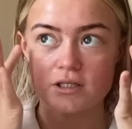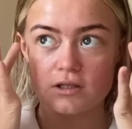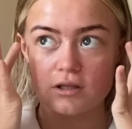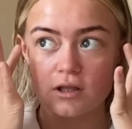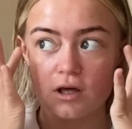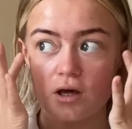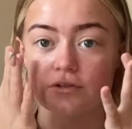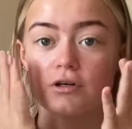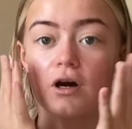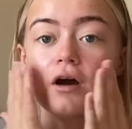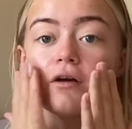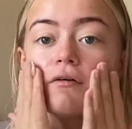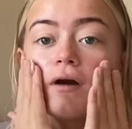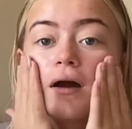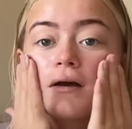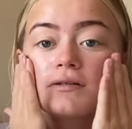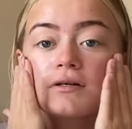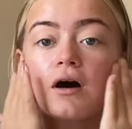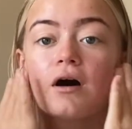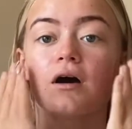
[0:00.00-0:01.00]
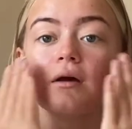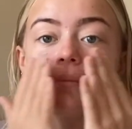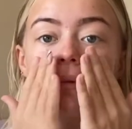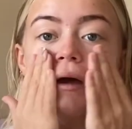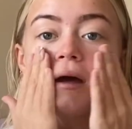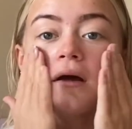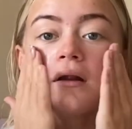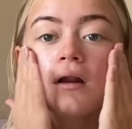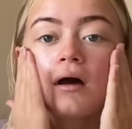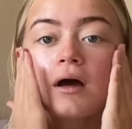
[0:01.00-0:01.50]
the direct eye
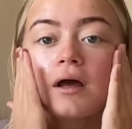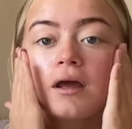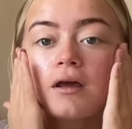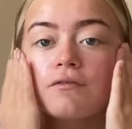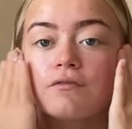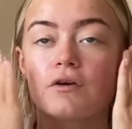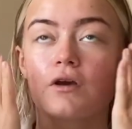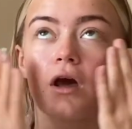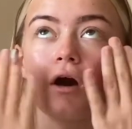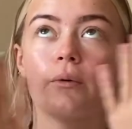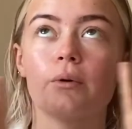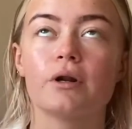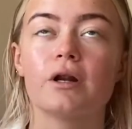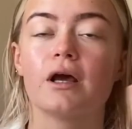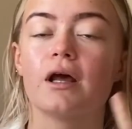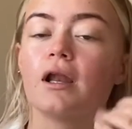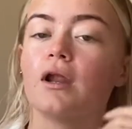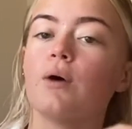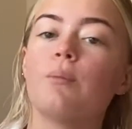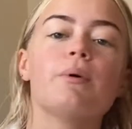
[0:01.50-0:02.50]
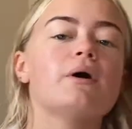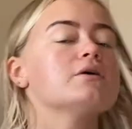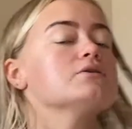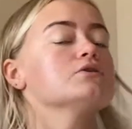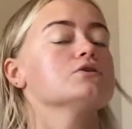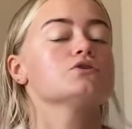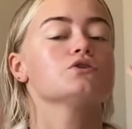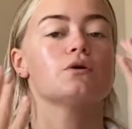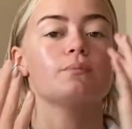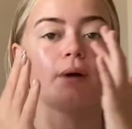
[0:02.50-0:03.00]
bit. Like if you go on it a little bit, it's not
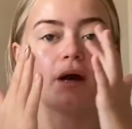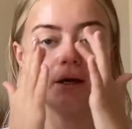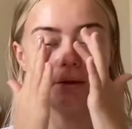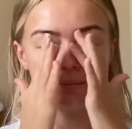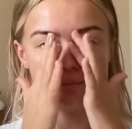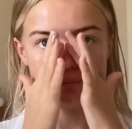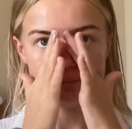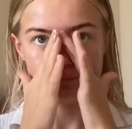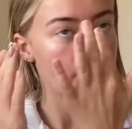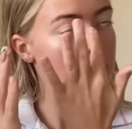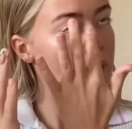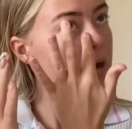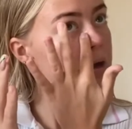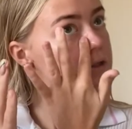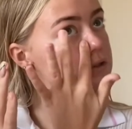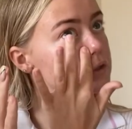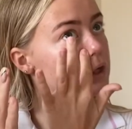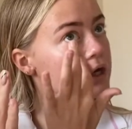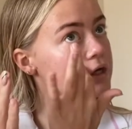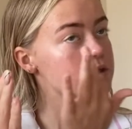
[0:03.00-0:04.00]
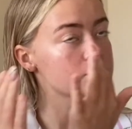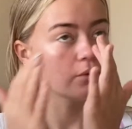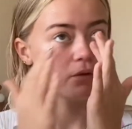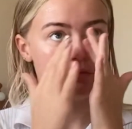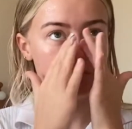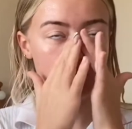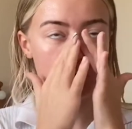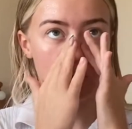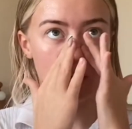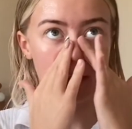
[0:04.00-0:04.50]
too bad. But I try to
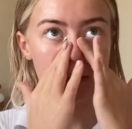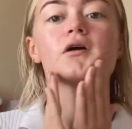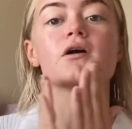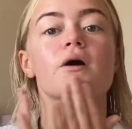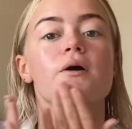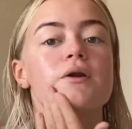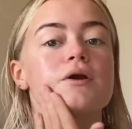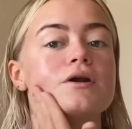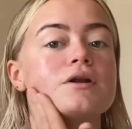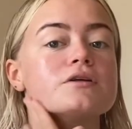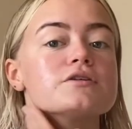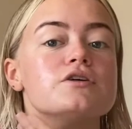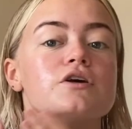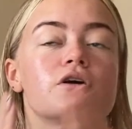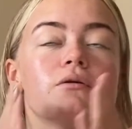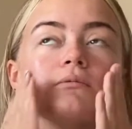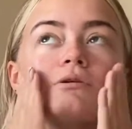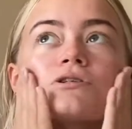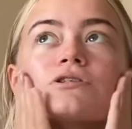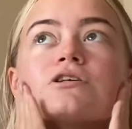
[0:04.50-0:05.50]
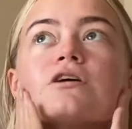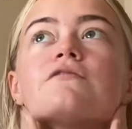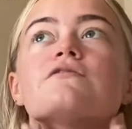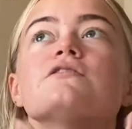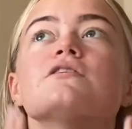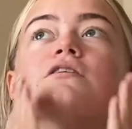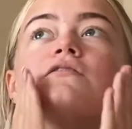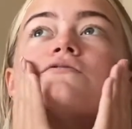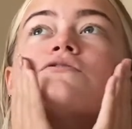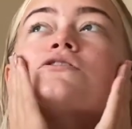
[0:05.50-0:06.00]
avoid going on it too much because obviously
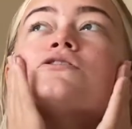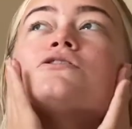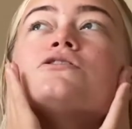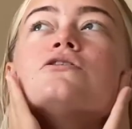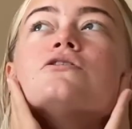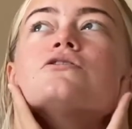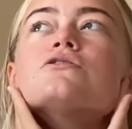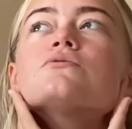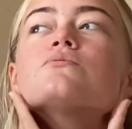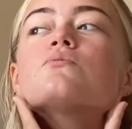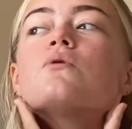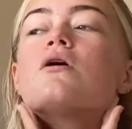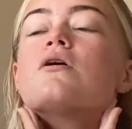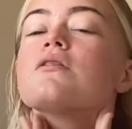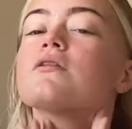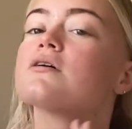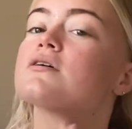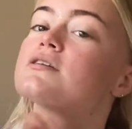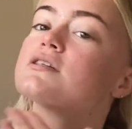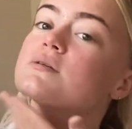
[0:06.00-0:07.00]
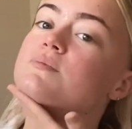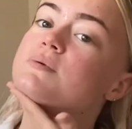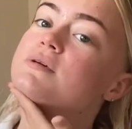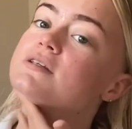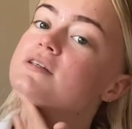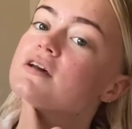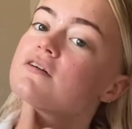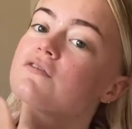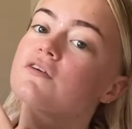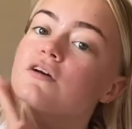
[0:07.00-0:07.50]
you've just used one that's
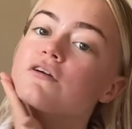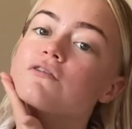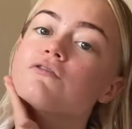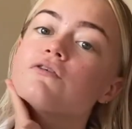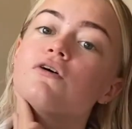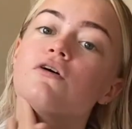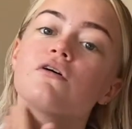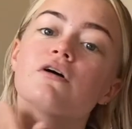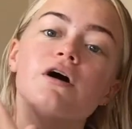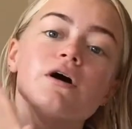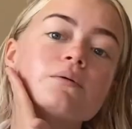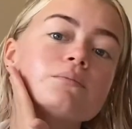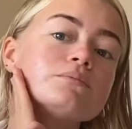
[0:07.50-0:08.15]
specific for it.